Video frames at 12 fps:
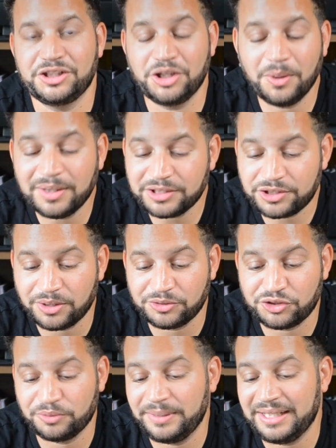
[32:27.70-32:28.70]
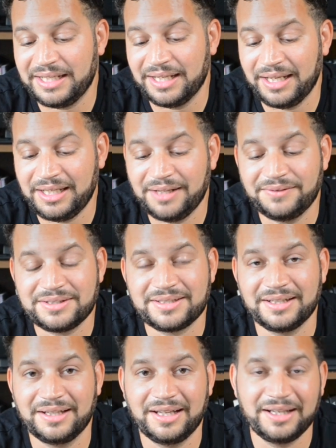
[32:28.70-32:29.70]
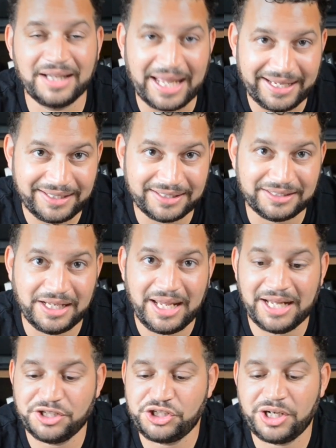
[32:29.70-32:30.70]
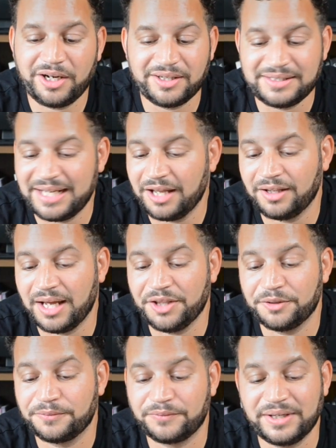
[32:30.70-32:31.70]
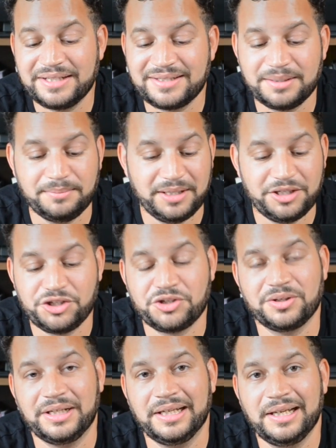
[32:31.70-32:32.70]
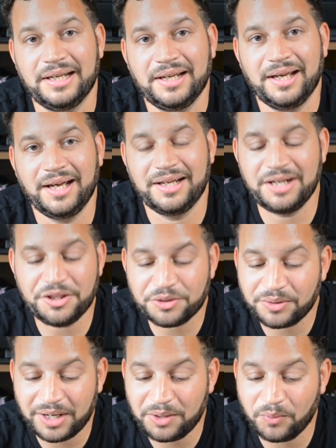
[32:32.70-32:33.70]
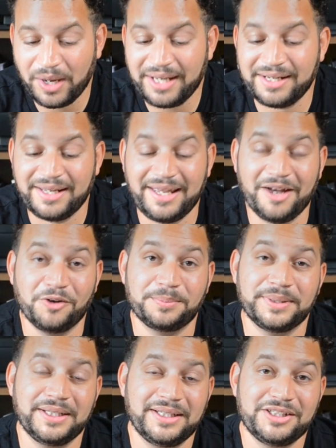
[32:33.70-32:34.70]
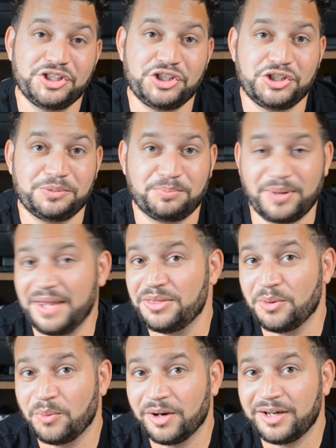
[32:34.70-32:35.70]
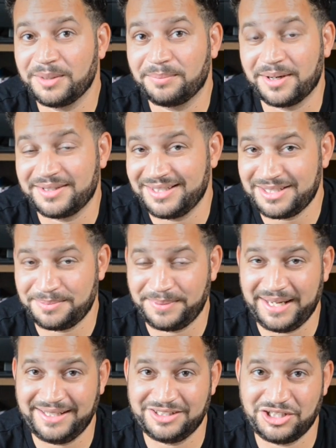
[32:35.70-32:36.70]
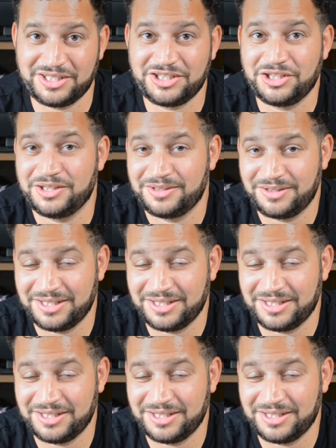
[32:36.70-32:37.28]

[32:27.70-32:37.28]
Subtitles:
Go on social media and give us a like and share and tell other friends in ministry. Another great way to help spread the word and participate and just